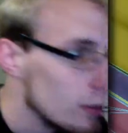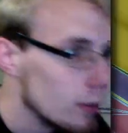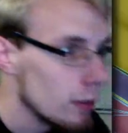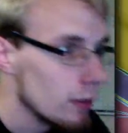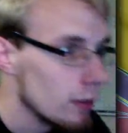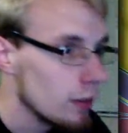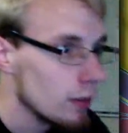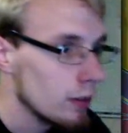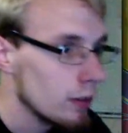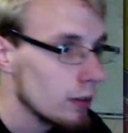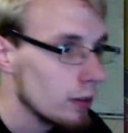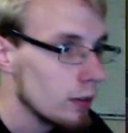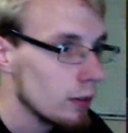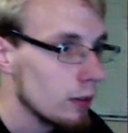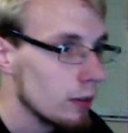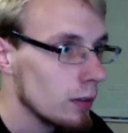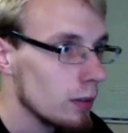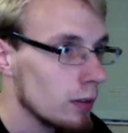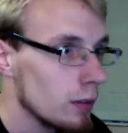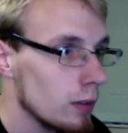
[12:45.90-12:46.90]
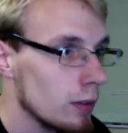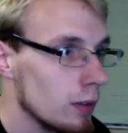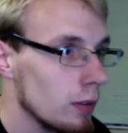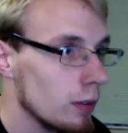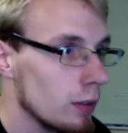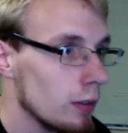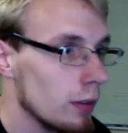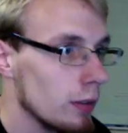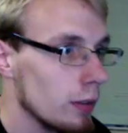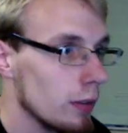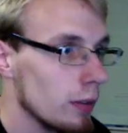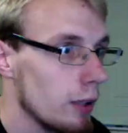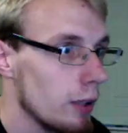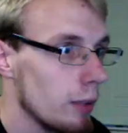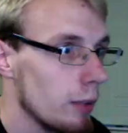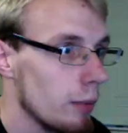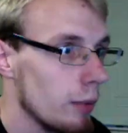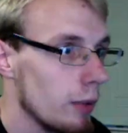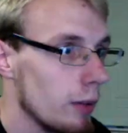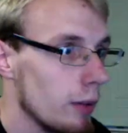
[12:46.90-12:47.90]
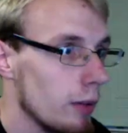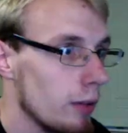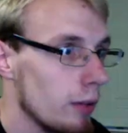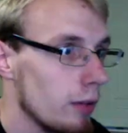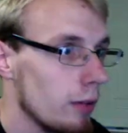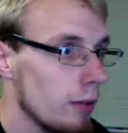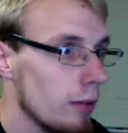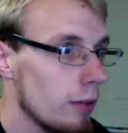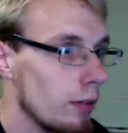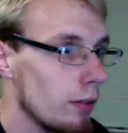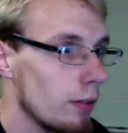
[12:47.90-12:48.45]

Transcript: Go ahead and grab this.